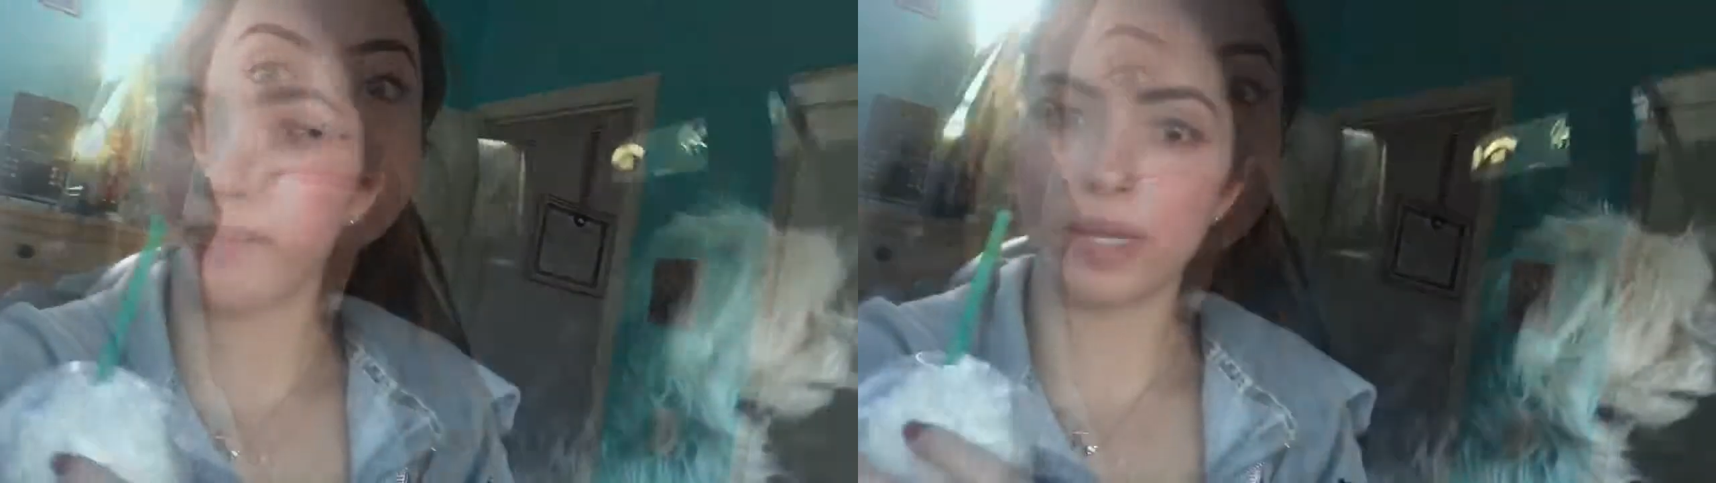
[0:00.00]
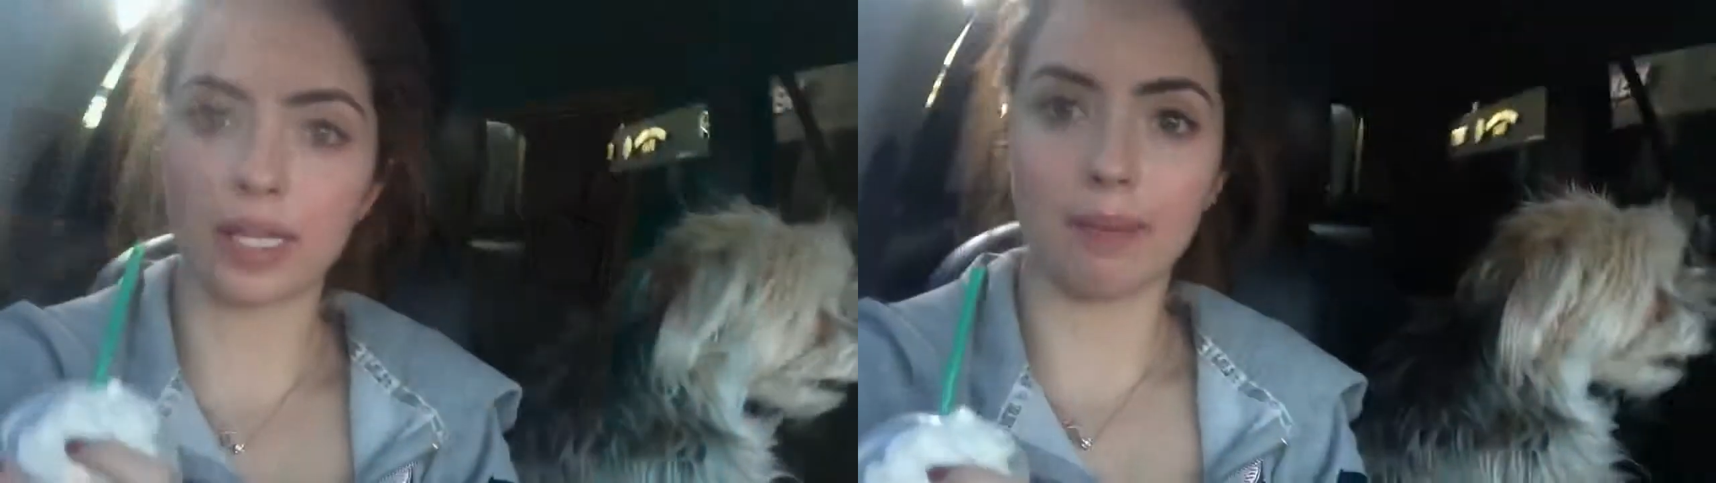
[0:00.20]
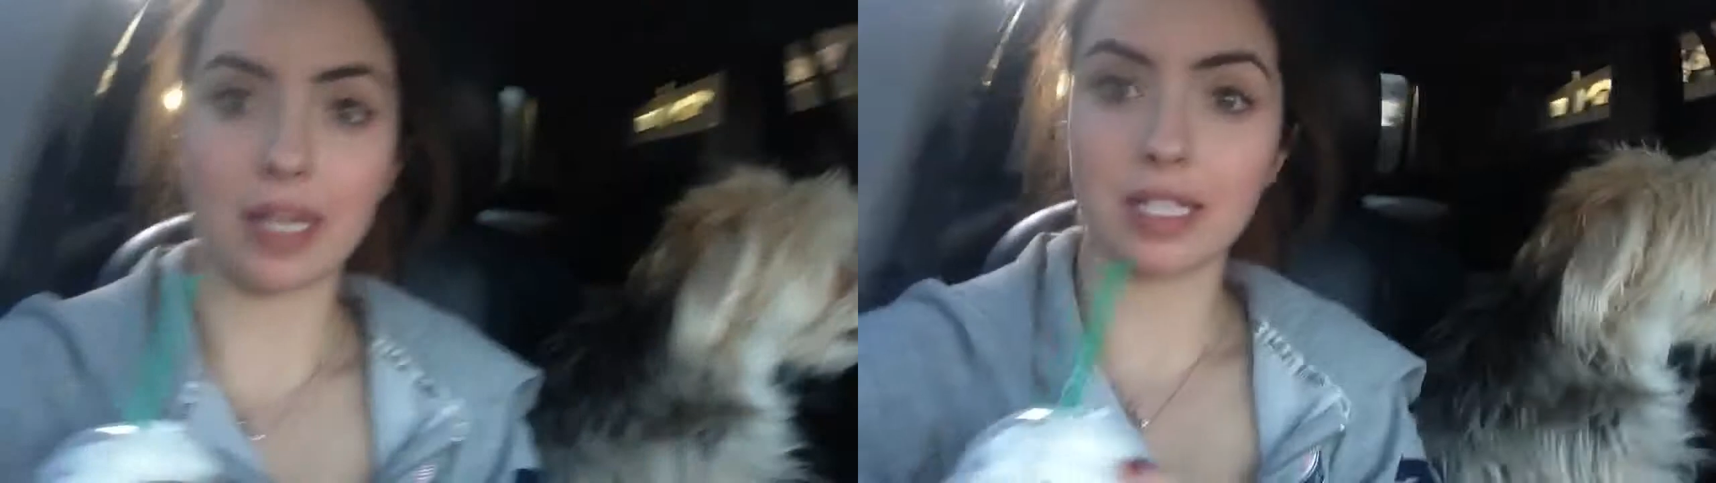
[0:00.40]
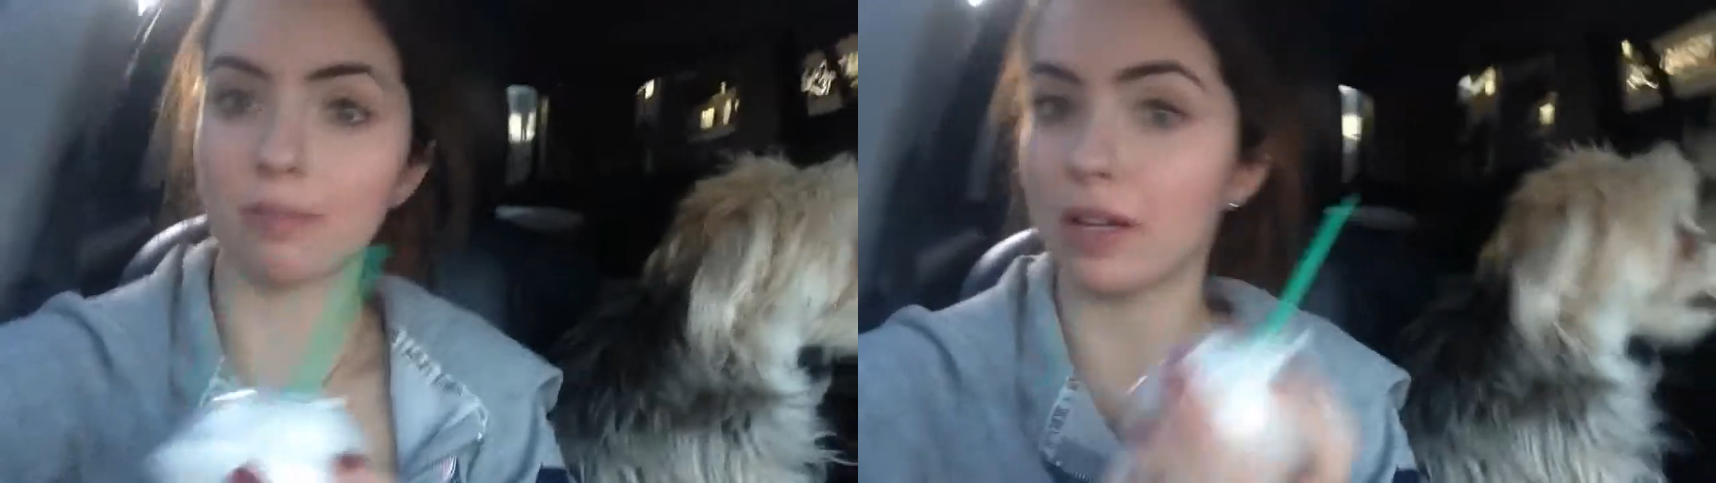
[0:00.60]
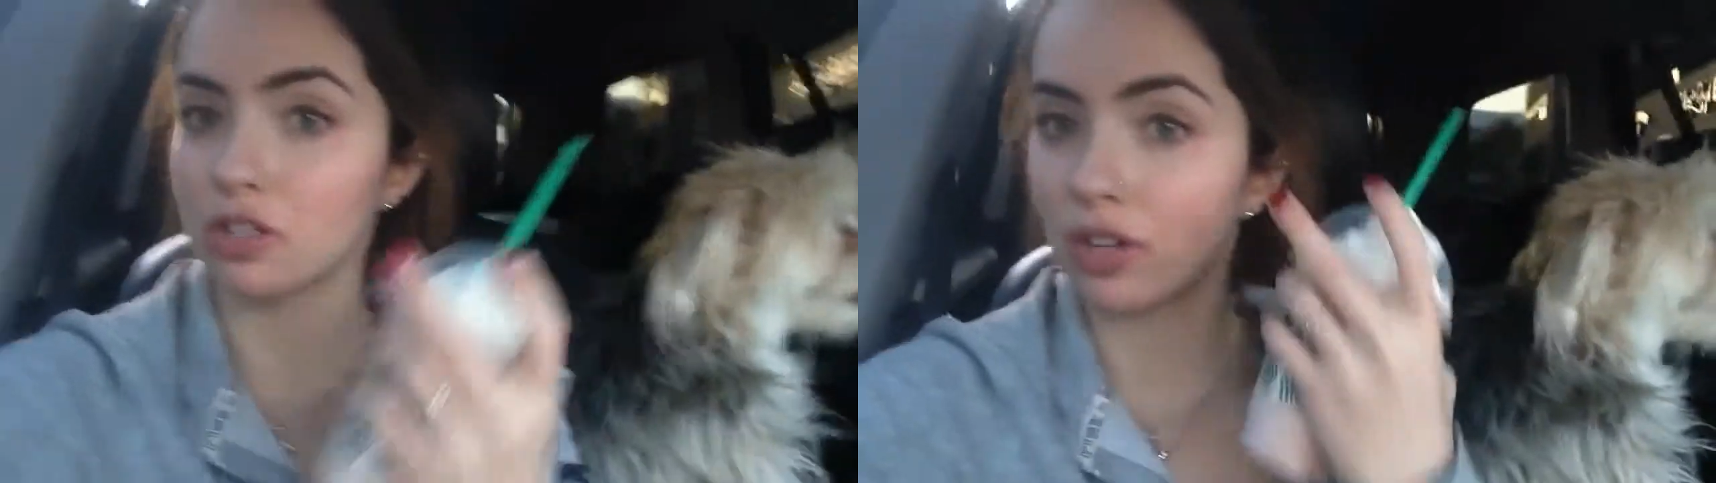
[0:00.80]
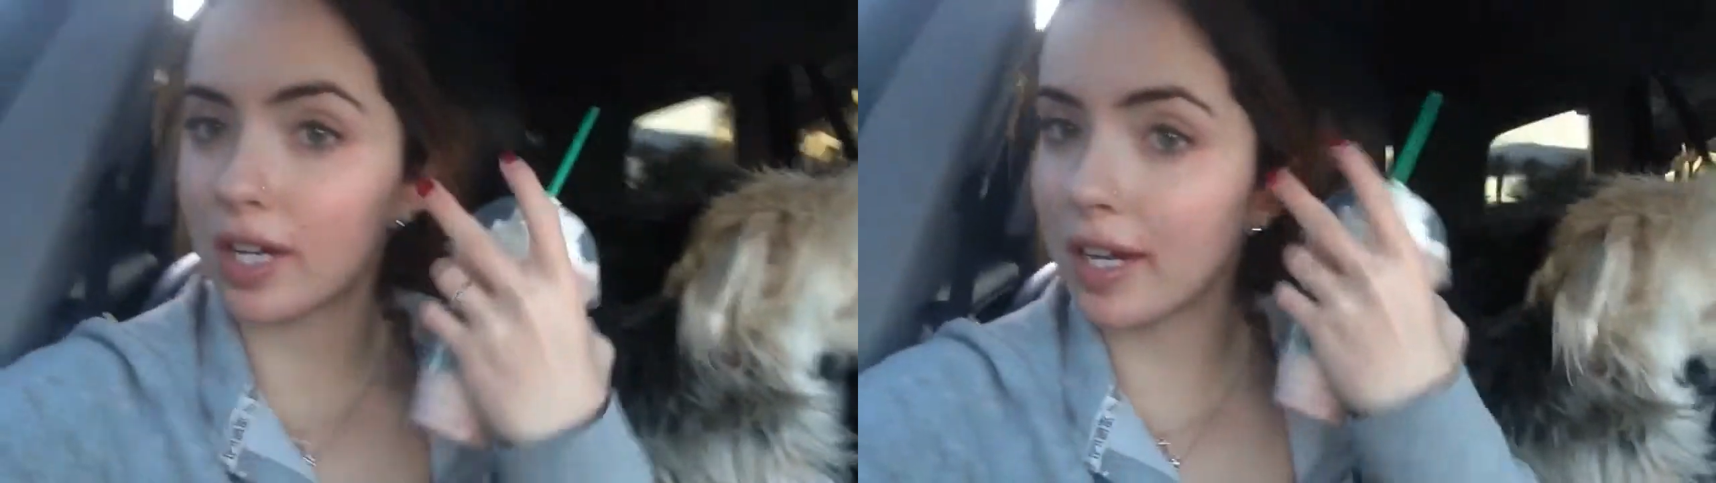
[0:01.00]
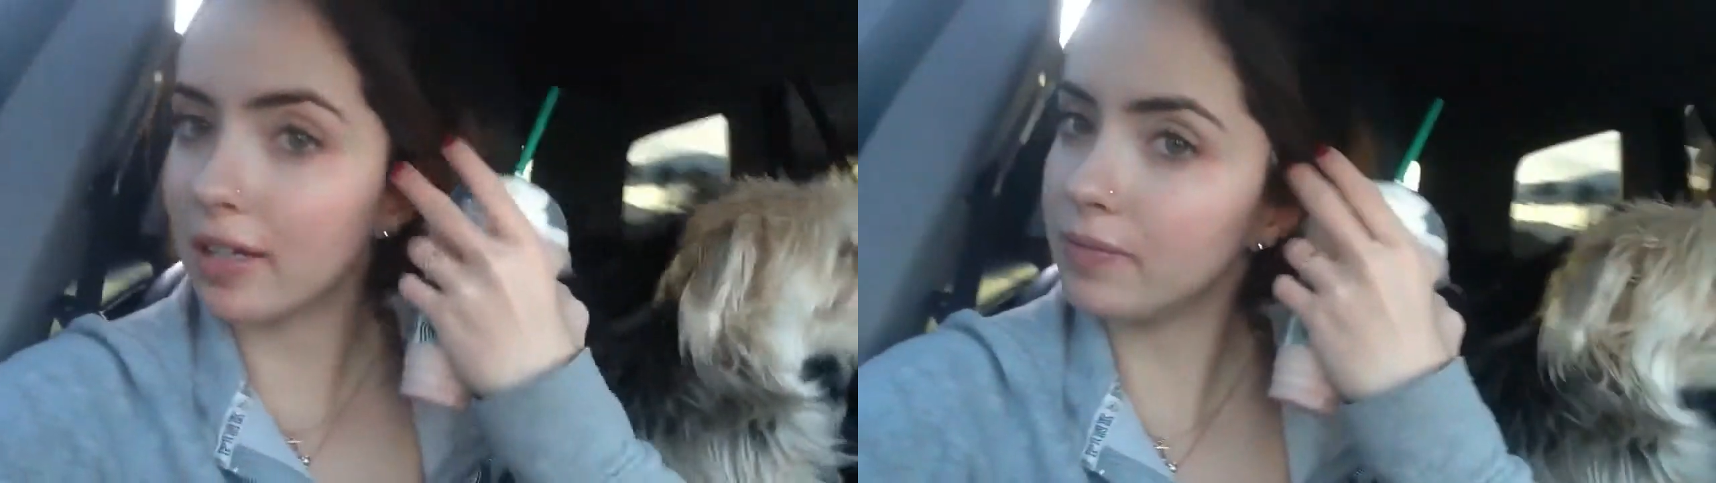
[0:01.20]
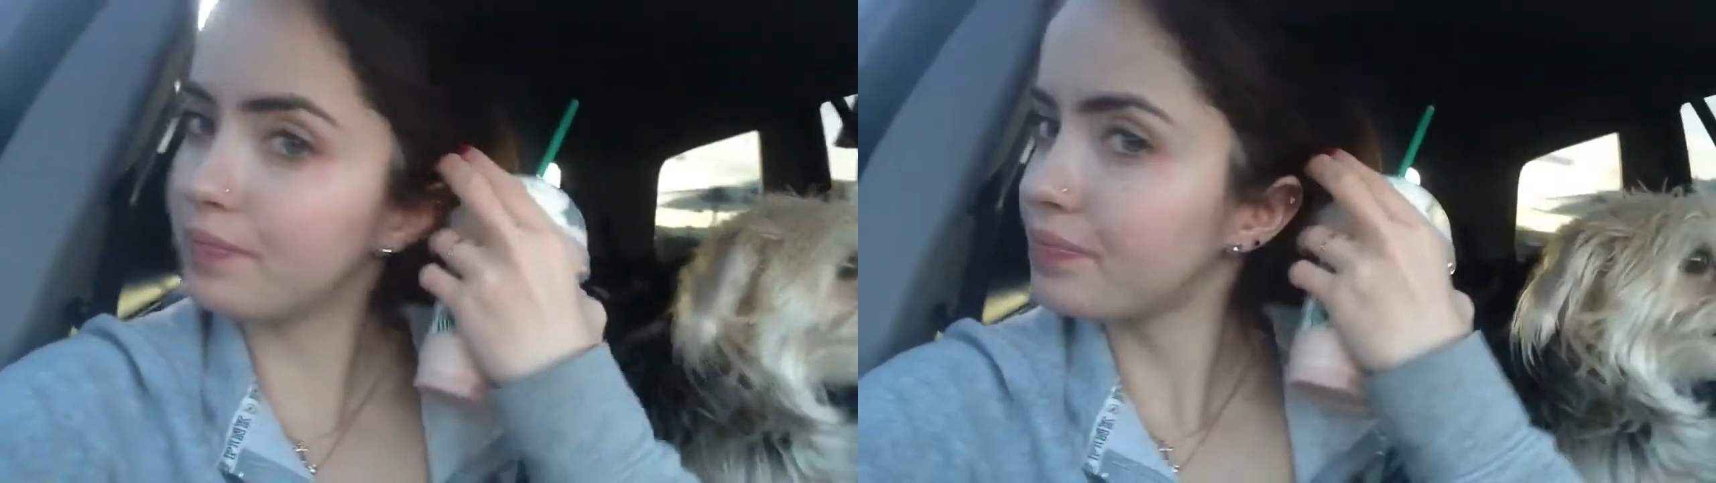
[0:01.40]
Being a basic bitch right
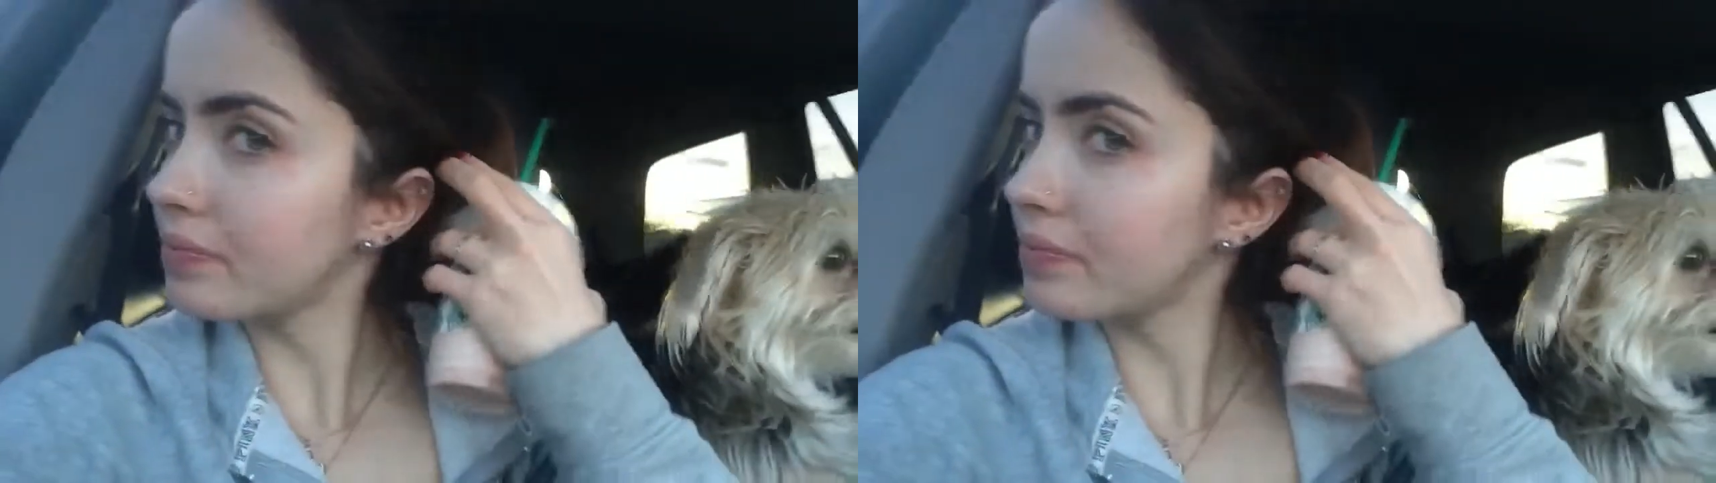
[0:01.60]
now.